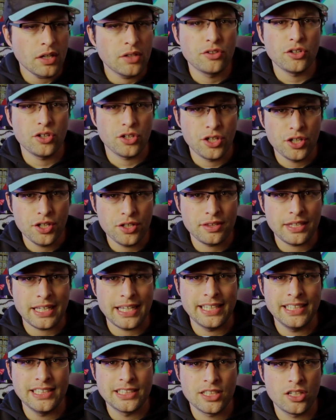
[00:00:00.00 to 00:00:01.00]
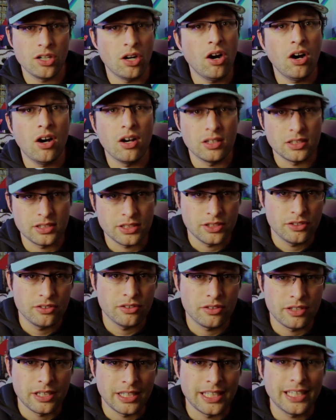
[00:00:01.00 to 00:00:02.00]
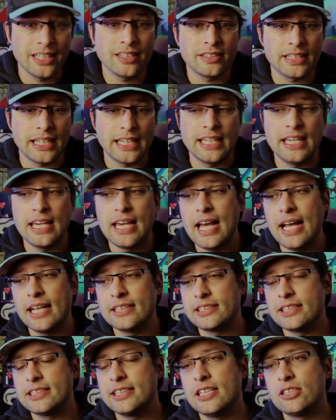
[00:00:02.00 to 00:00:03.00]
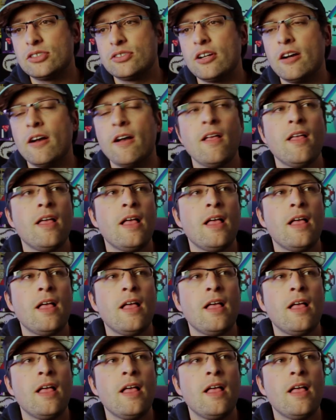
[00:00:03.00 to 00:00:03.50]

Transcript: the hurt that he's caused, you know, the guilt that he has, etc.